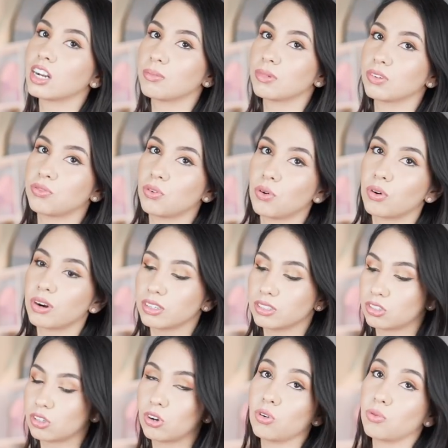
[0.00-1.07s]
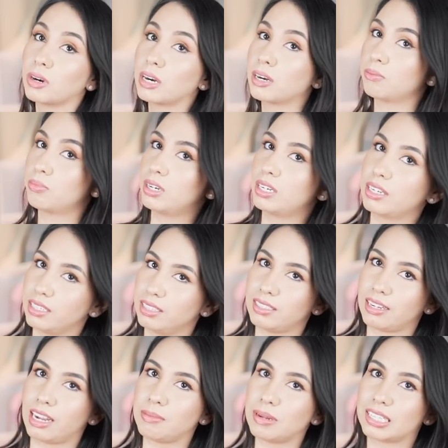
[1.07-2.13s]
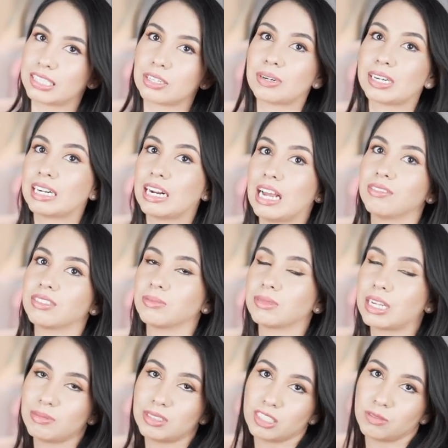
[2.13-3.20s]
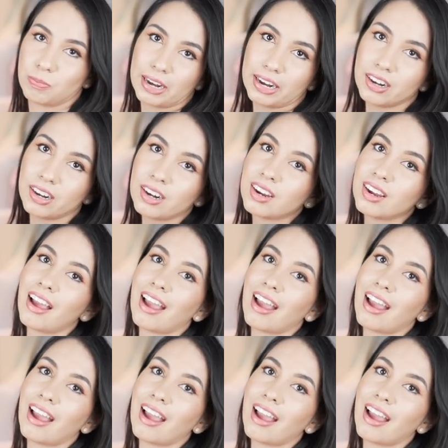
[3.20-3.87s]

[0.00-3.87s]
number four. So we're in pretty good timing. I think we're gonna have some time to spare.